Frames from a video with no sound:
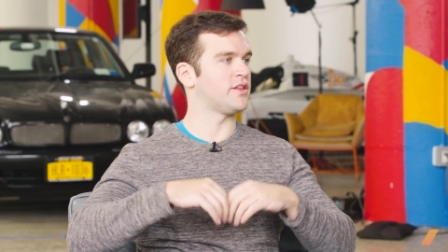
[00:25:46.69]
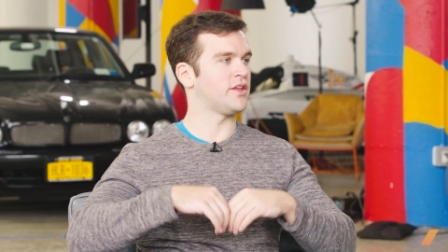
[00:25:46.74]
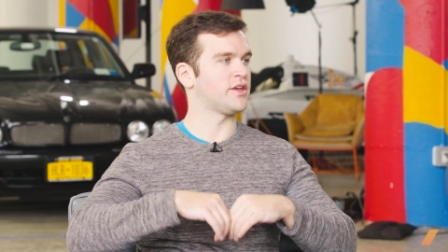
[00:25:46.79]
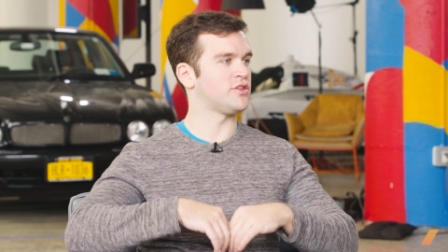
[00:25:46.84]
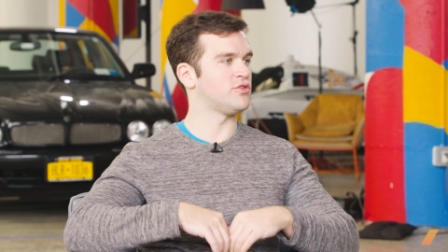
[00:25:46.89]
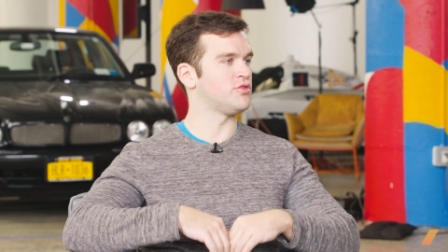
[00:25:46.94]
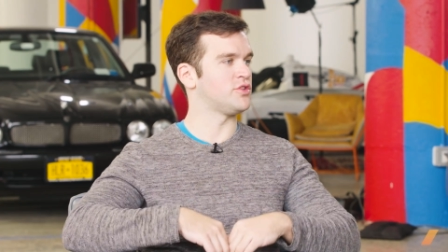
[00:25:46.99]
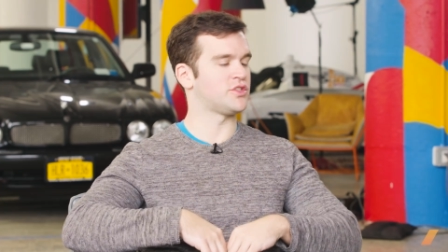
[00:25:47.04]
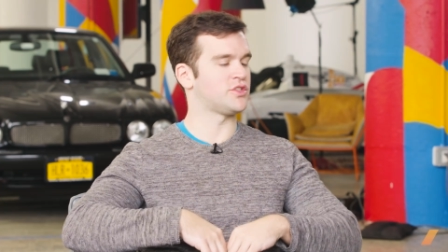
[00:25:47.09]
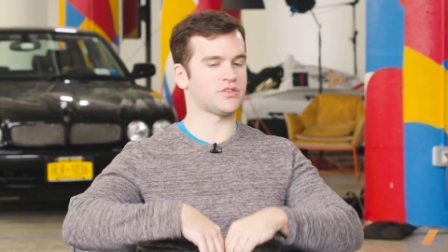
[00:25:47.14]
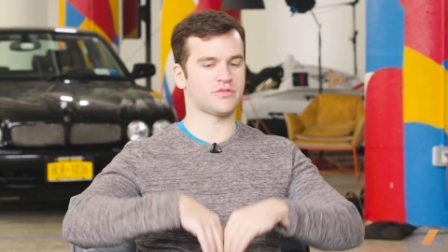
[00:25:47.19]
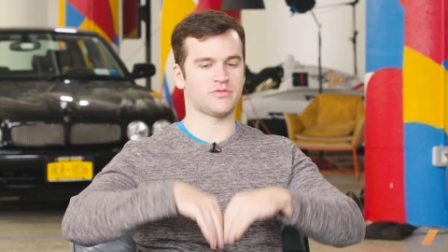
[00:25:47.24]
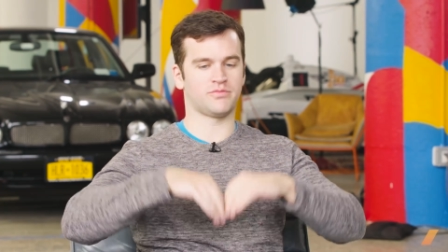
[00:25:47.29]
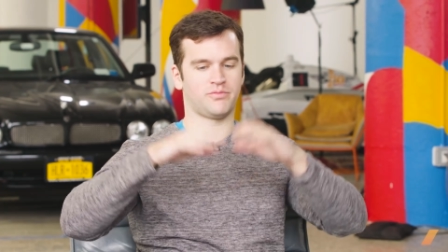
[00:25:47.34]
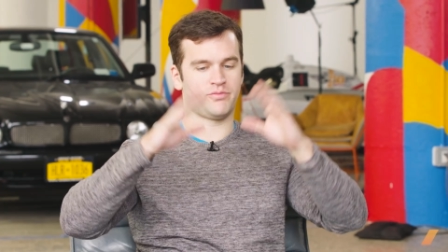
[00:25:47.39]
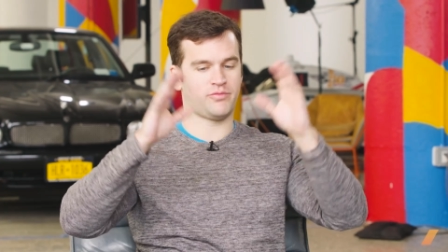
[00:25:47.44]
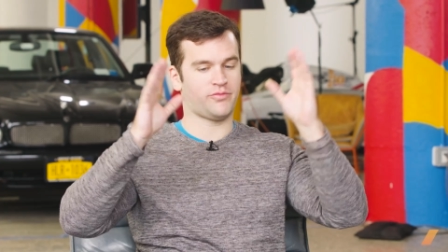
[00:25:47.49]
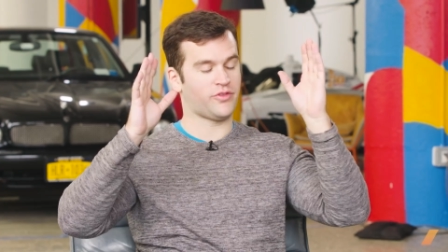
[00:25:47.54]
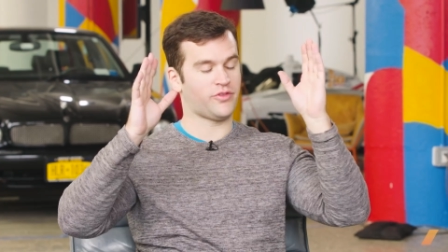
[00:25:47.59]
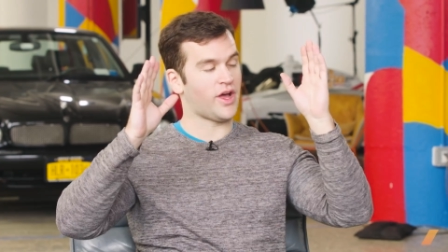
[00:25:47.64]
Like you could just
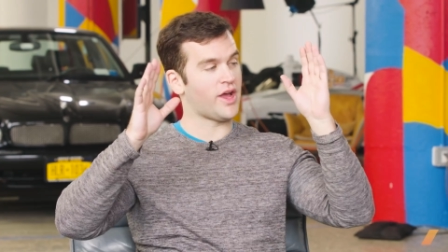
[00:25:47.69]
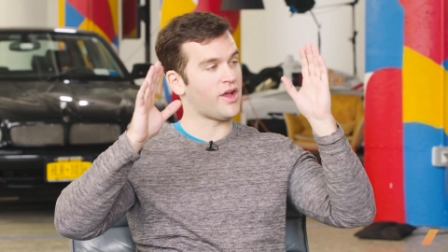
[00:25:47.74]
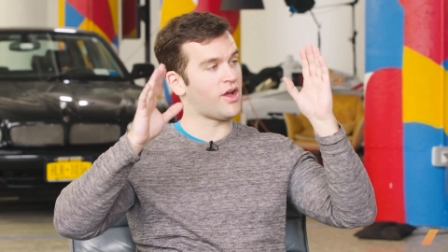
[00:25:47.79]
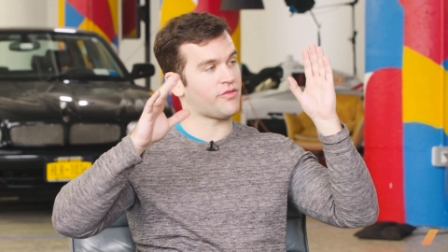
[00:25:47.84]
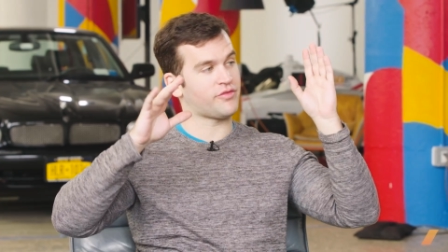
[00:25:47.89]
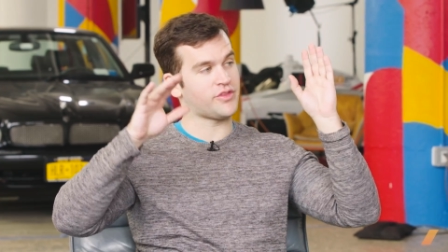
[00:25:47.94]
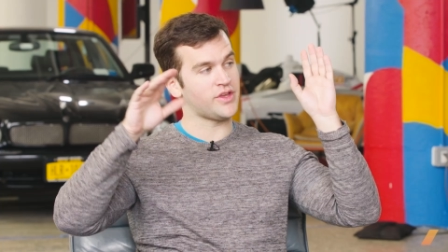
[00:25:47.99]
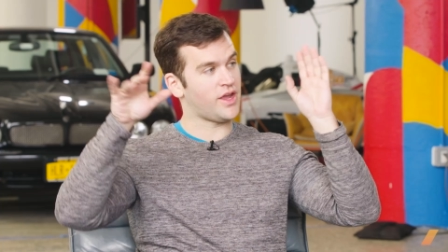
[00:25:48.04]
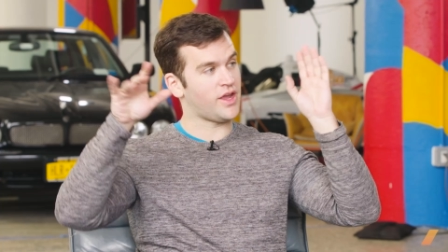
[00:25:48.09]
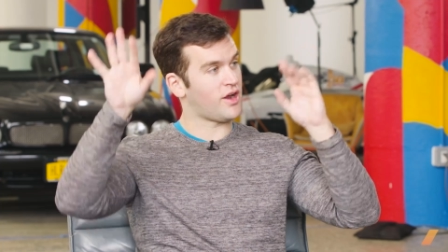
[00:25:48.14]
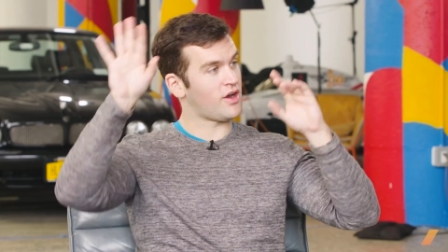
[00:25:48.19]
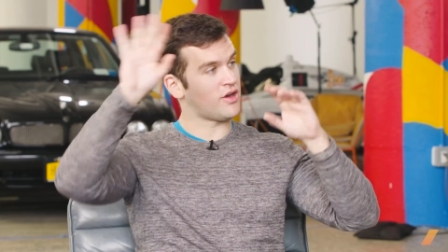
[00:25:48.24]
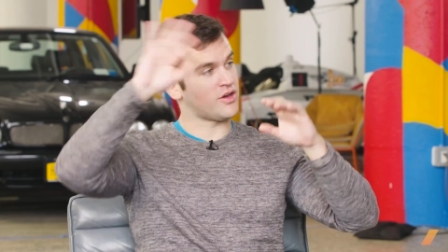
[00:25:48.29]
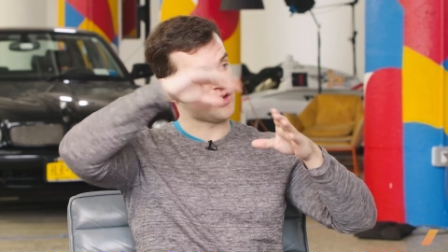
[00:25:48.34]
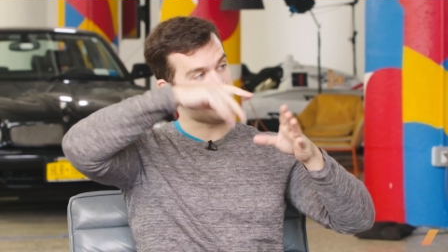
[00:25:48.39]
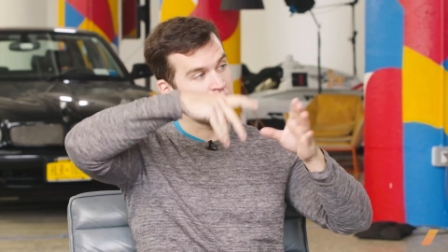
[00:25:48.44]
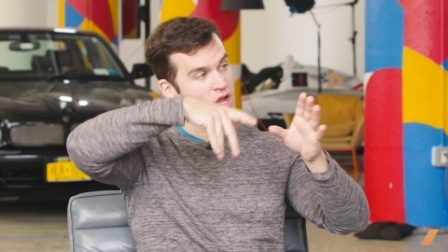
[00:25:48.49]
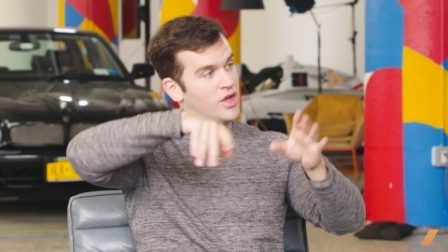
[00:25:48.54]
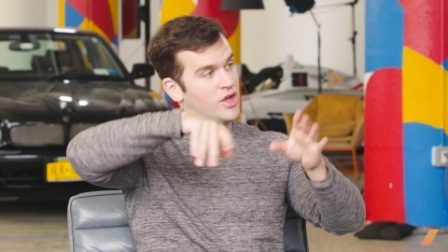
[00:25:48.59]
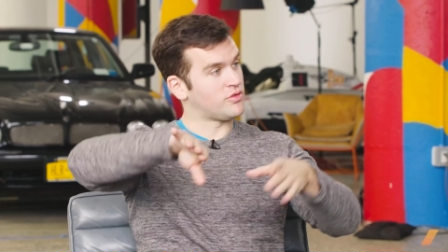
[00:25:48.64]
fly off the air
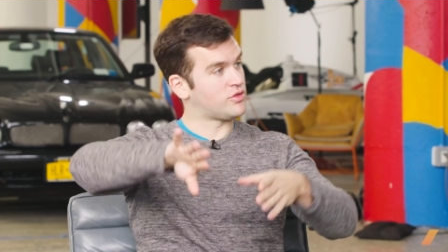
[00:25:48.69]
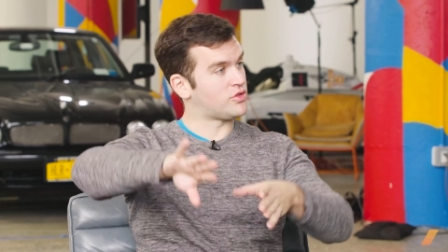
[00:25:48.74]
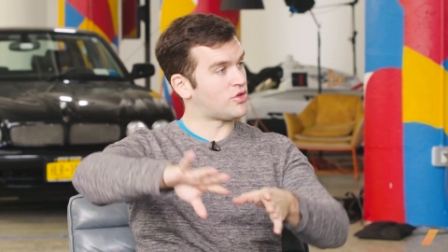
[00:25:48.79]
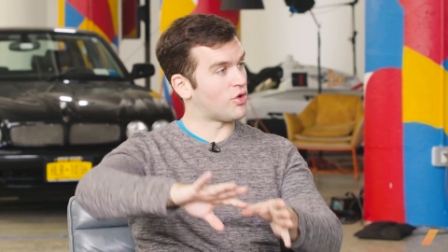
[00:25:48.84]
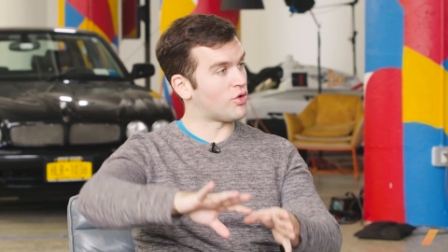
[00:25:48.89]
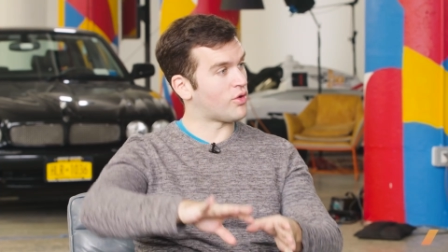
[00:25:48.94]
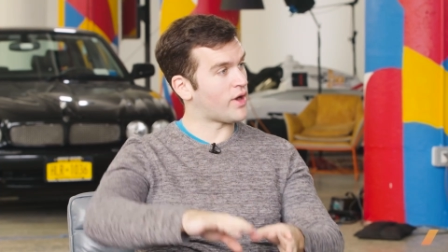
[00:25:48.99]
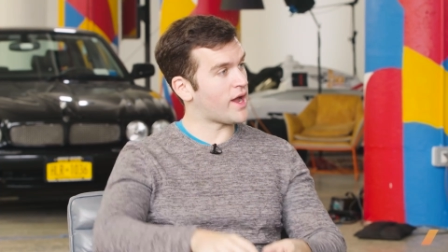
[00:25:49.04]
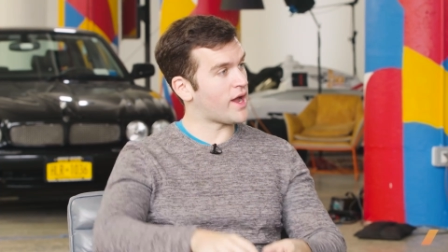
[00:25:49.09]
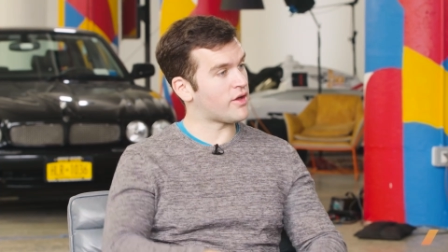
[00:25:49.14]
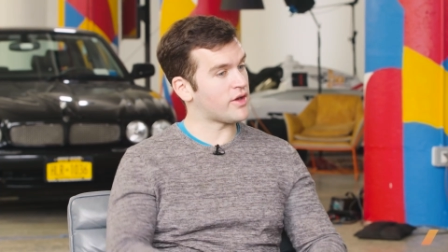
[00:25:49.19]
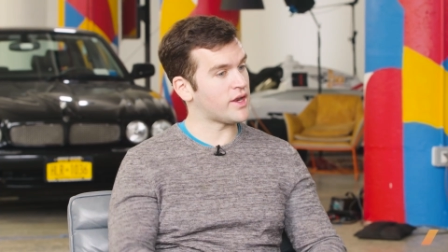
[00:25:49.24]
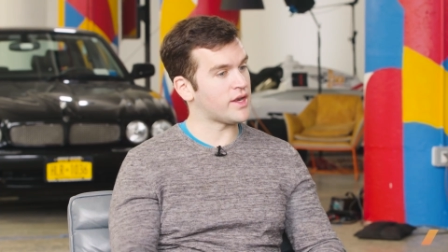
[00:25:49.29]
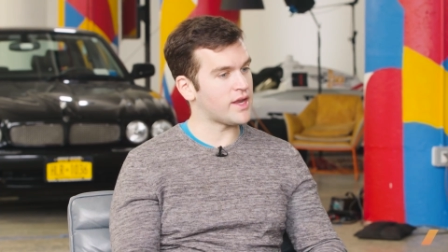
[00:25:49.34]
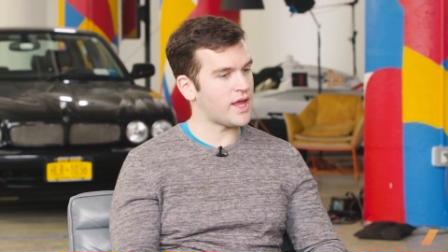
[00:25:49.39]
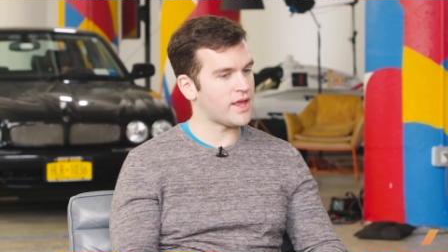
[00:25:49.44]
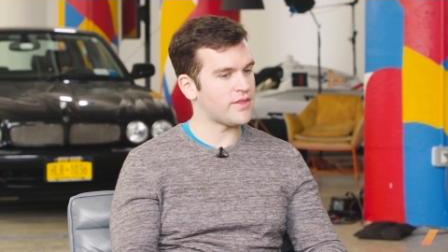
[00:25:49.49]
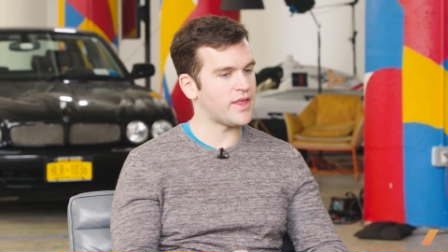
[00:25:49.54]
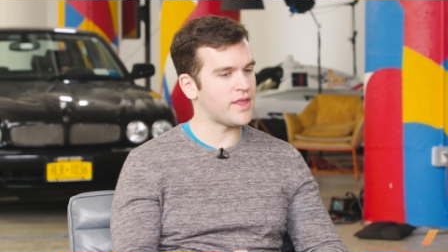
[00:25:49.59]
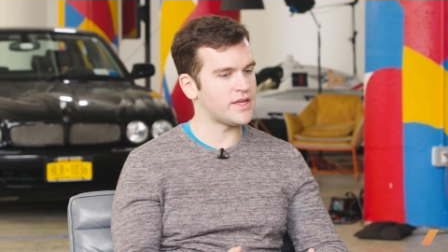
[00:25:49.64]
and go around. And,
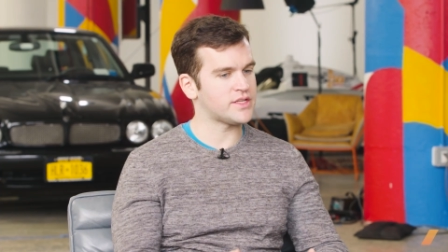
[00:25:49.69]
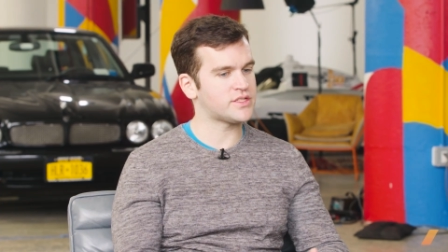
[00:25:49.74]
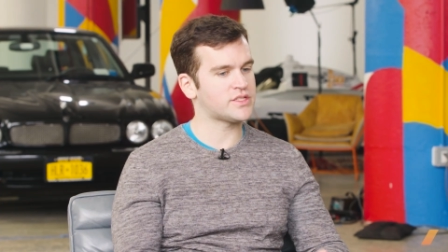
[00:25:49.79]
and they